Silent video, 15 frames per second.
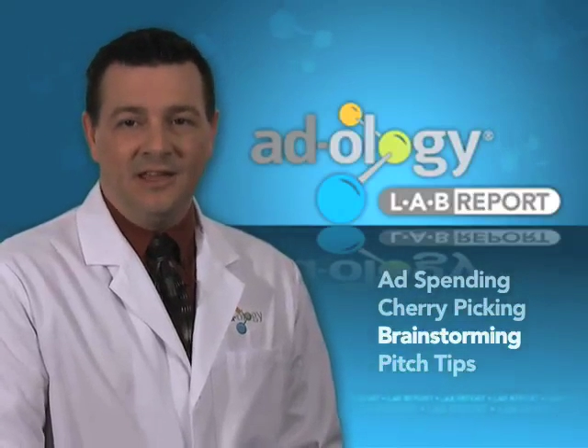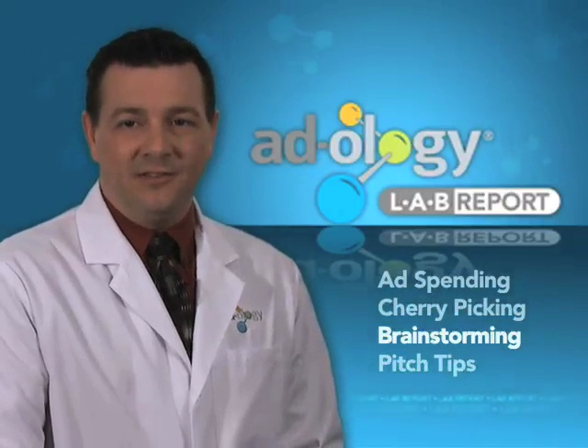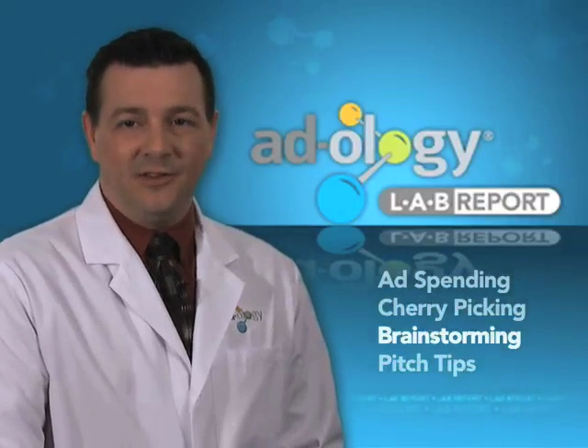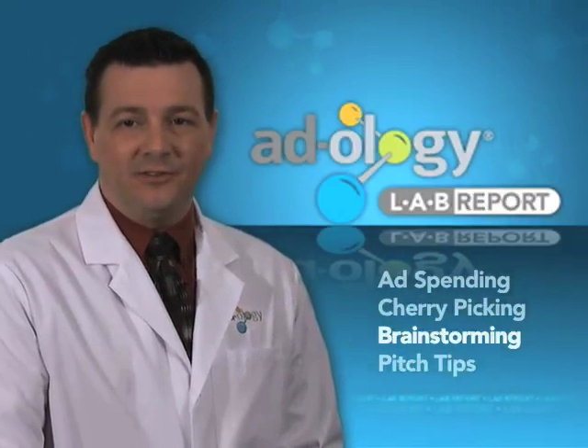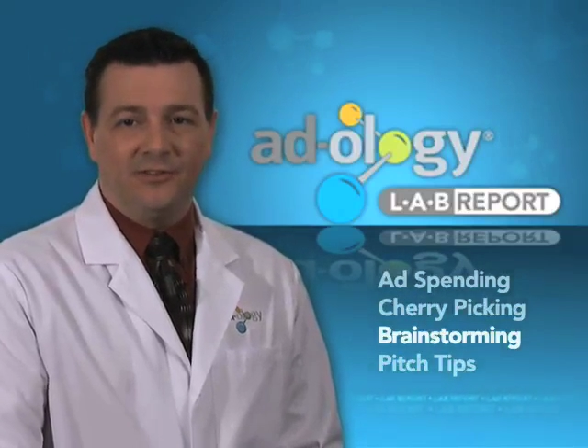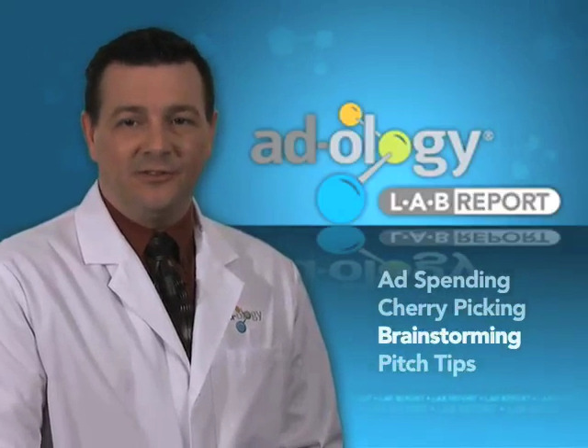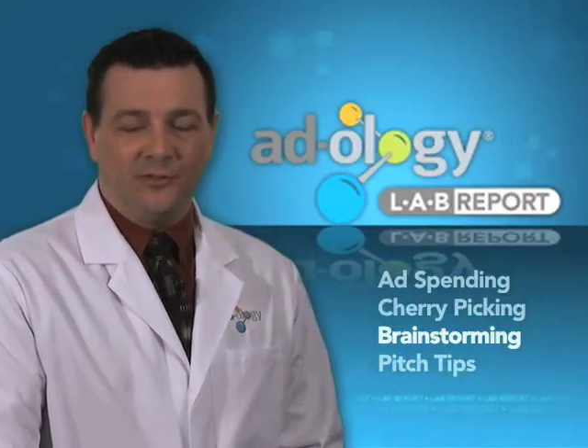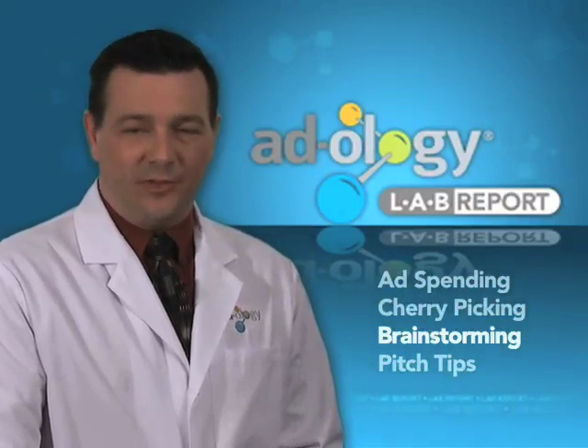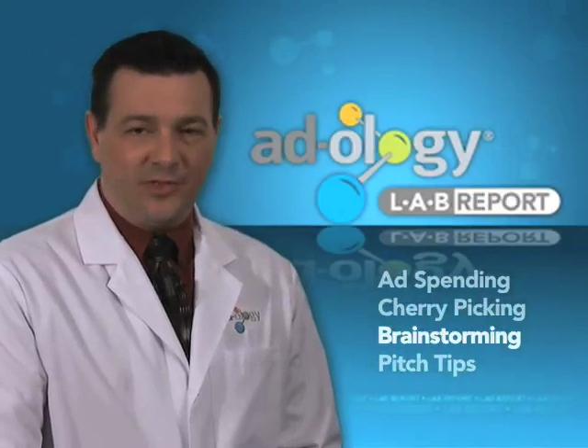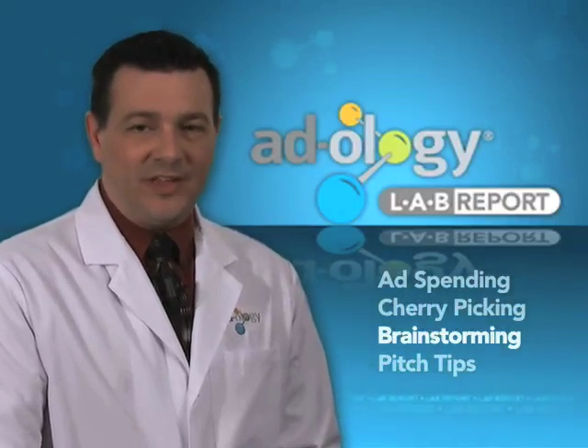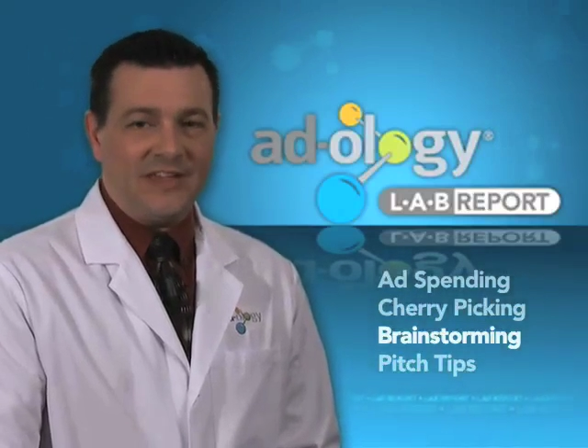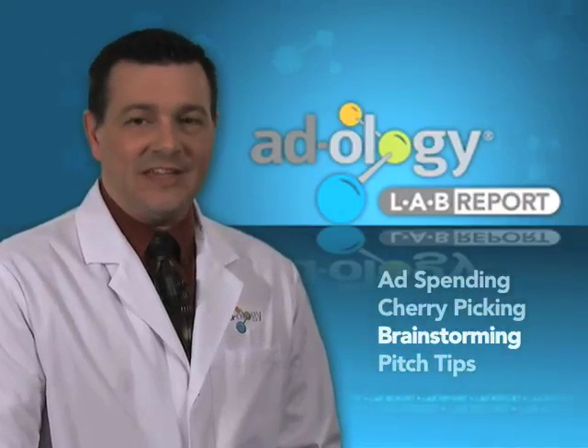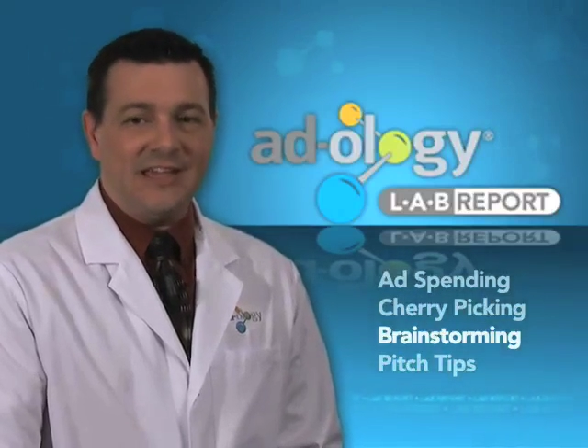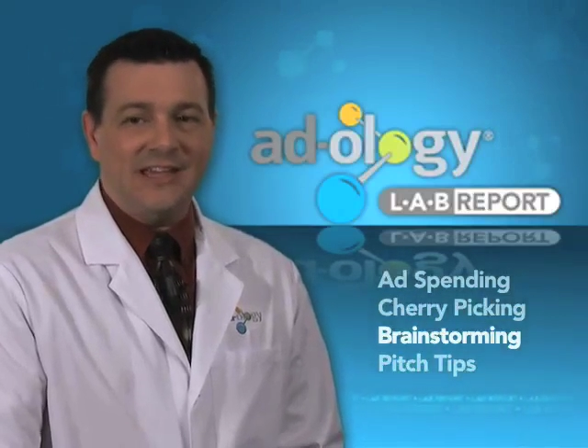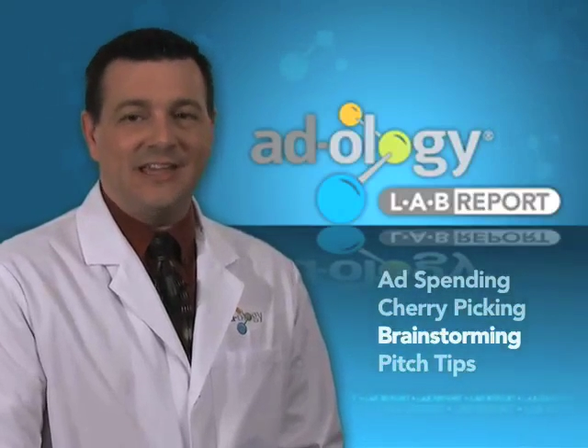This
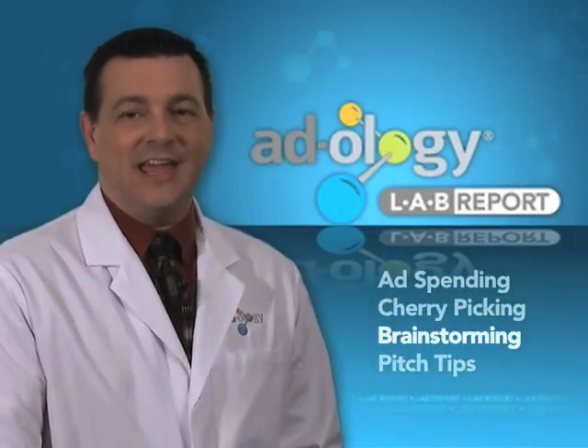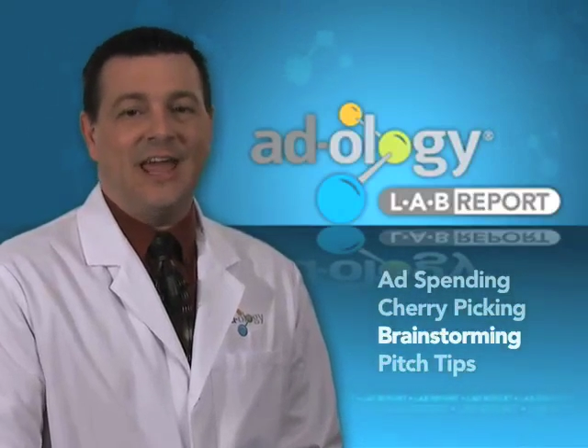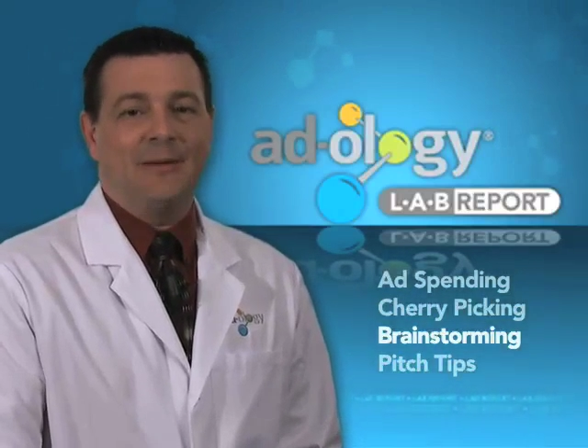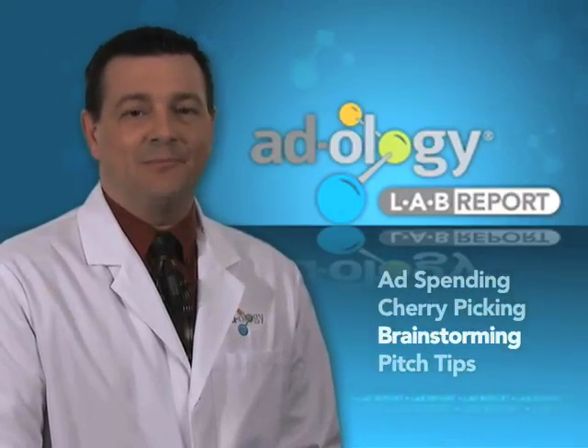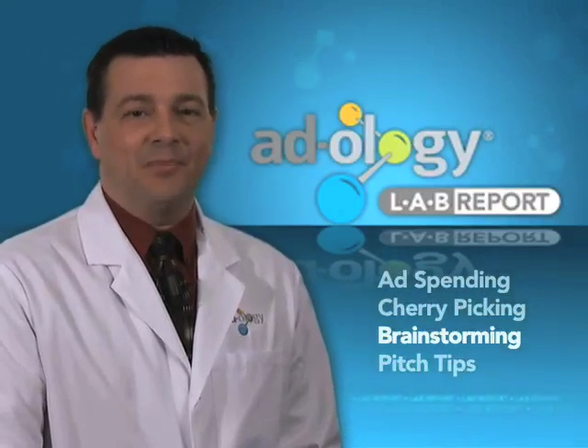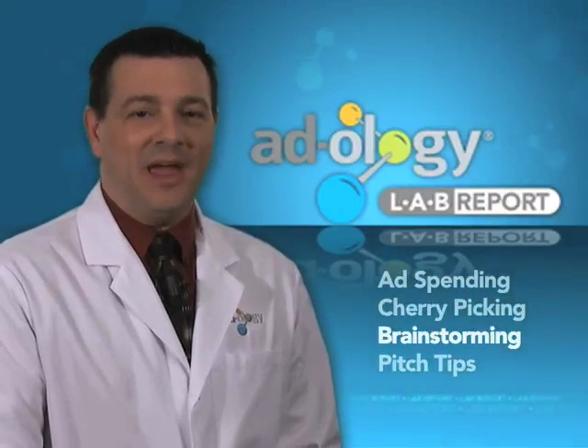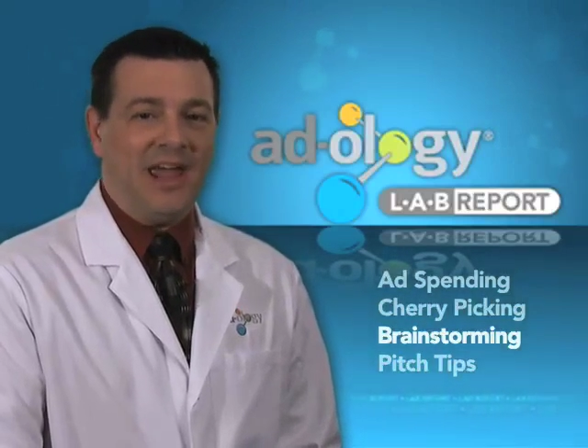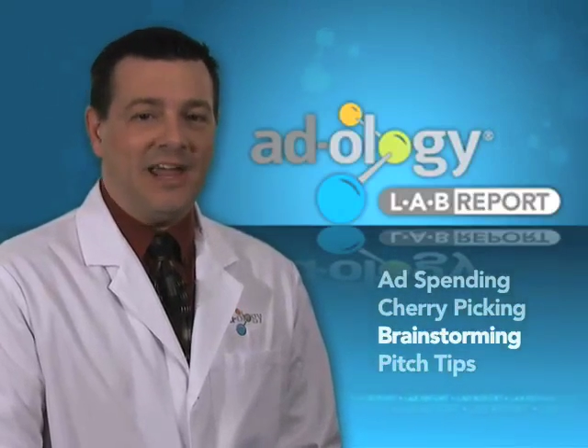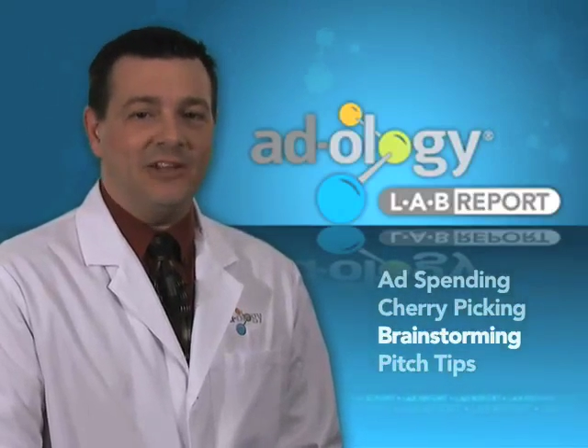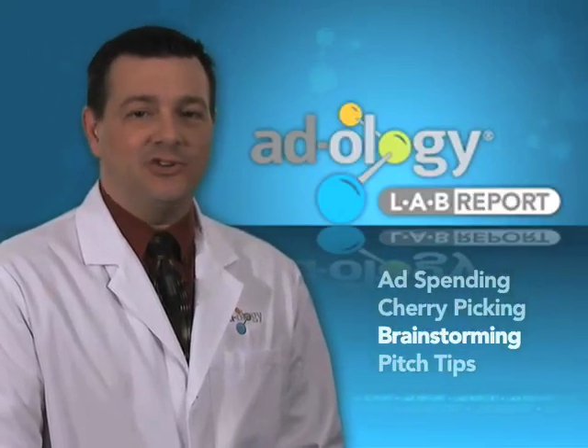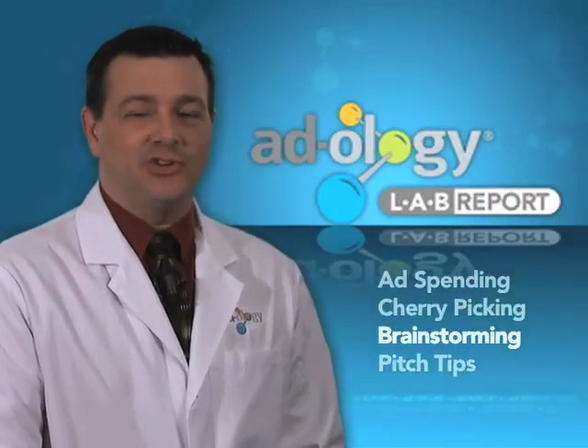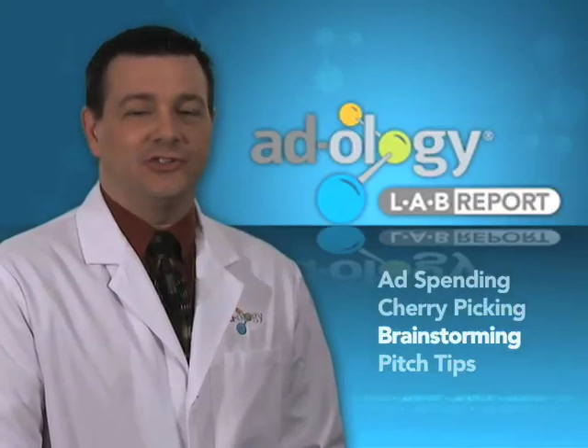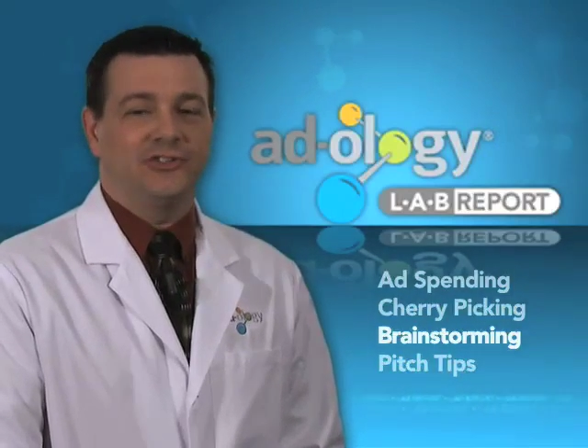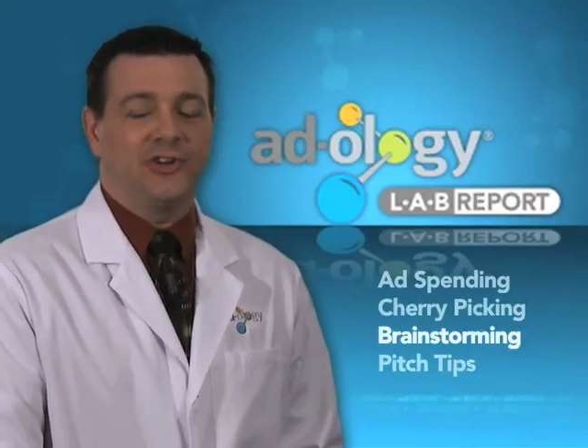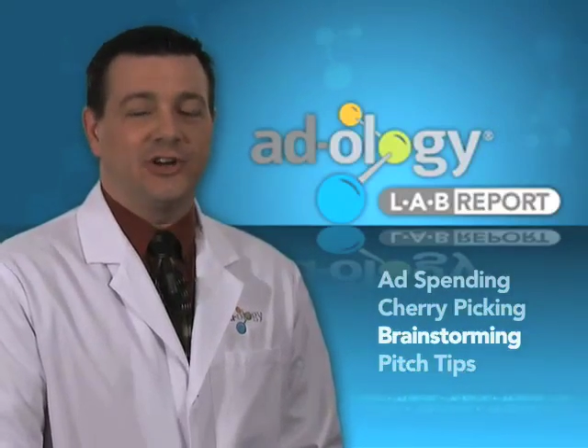thinking campaign
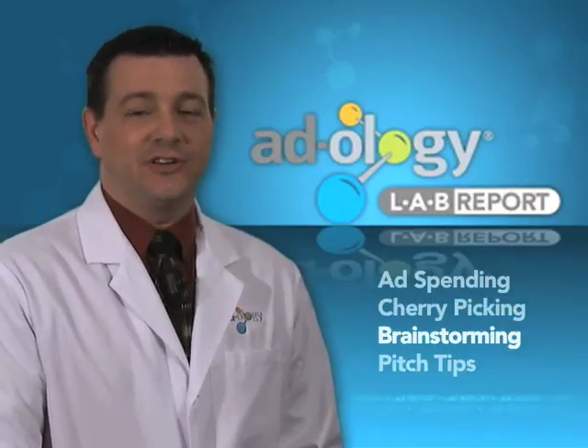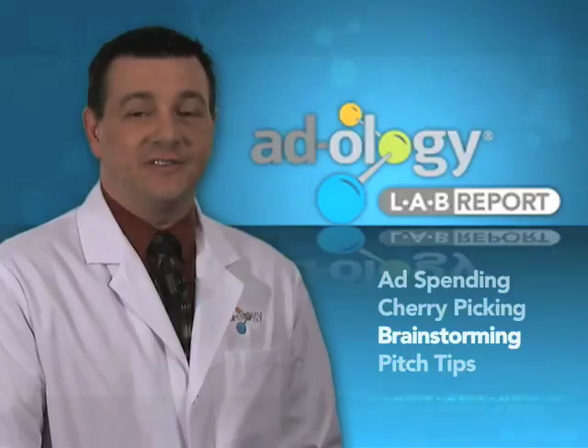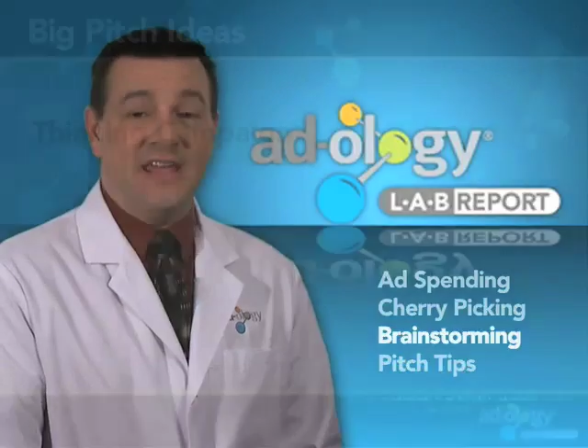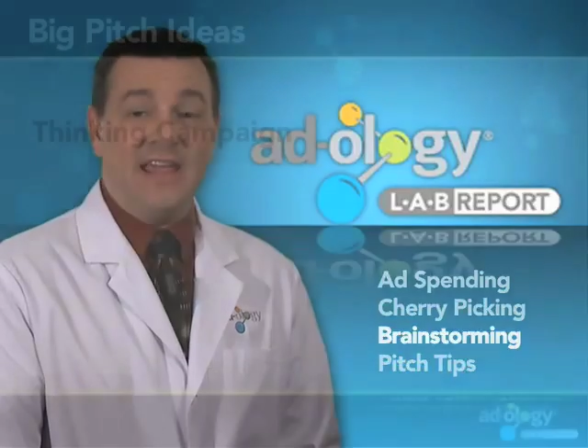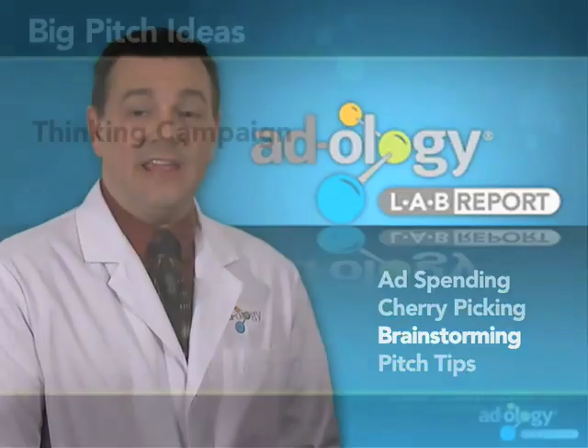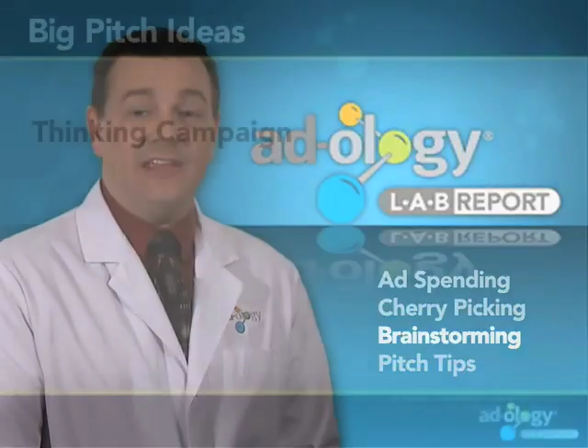should start